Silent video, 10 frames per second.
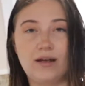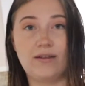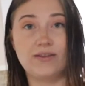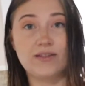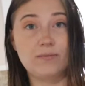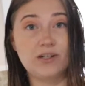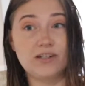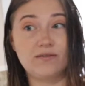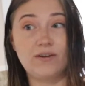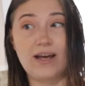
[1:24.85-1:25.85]
And on the subject
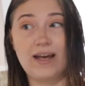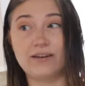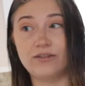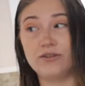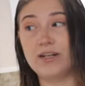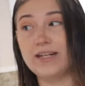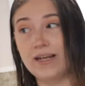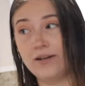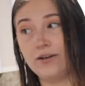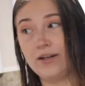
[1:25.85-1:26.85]
of vet, I actually tried
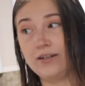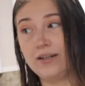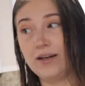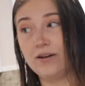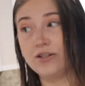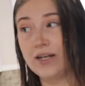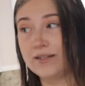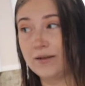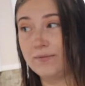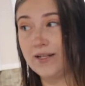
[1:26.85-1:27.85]
taking her in to get her
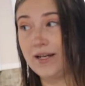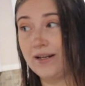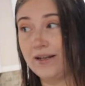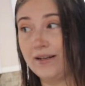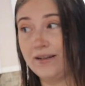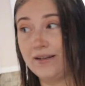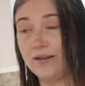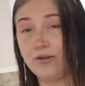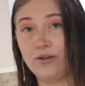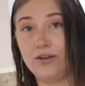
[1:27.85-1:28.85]
shots updated
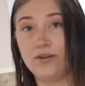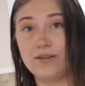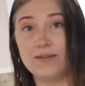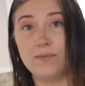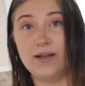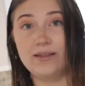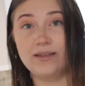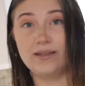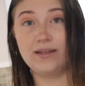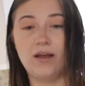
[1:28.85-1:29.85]
earlier this month.